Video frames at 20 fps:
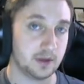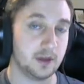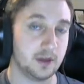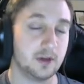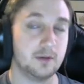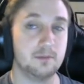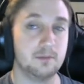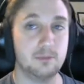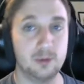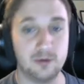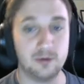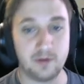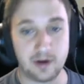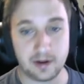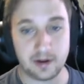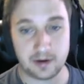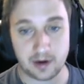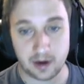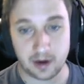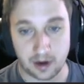Move on
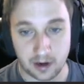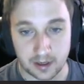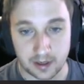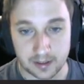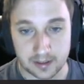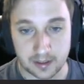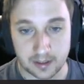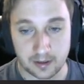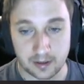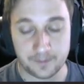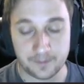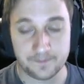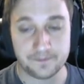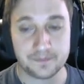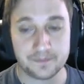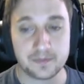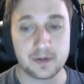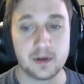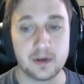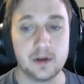to arco.
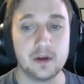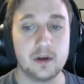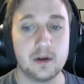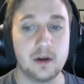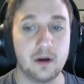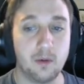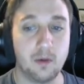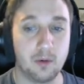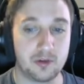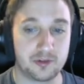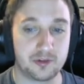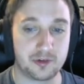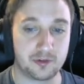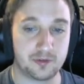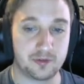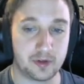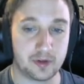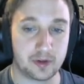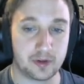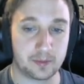And once you're
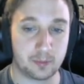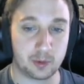feeling more